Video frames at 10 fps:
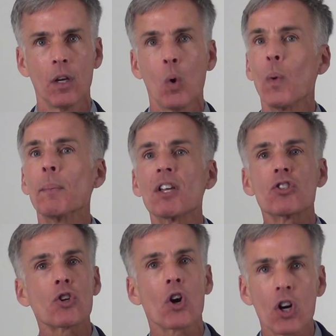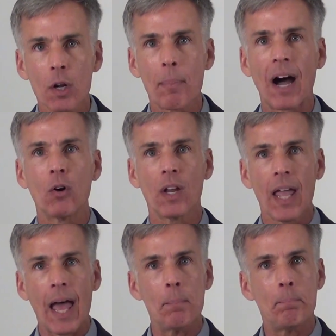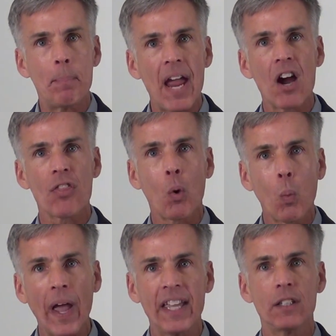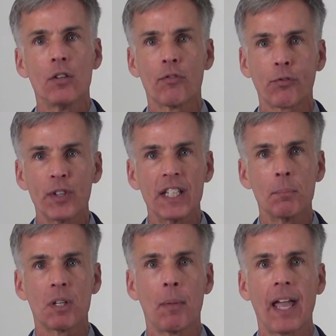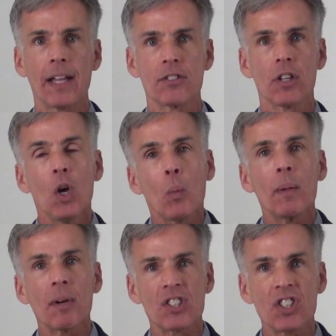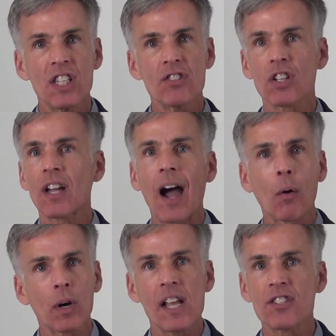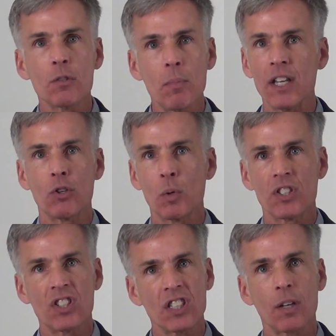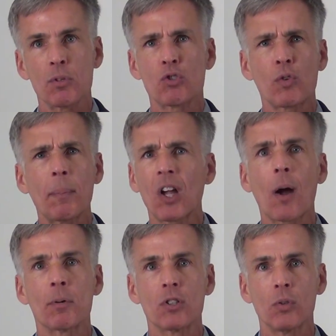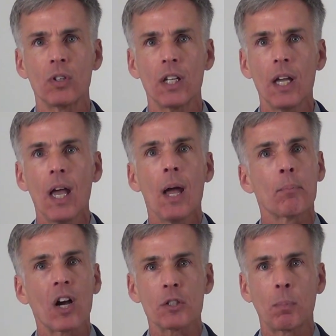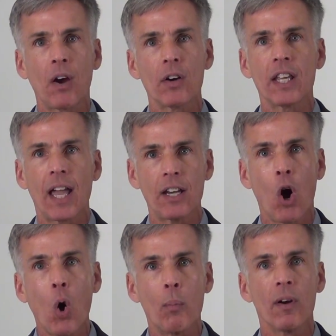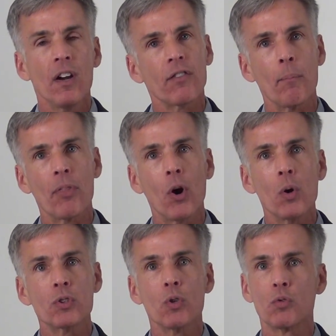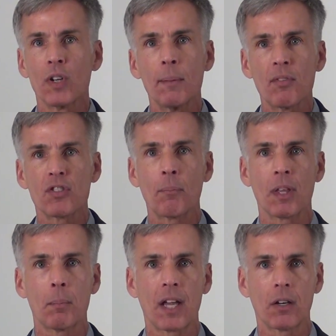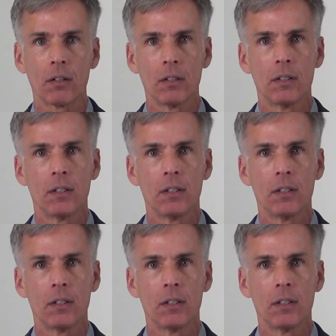We must turn about and bear the weight freedom demands. We must cease to cower and submit to a system stripping opportunity, prosperity, and hope from those who dream of something better.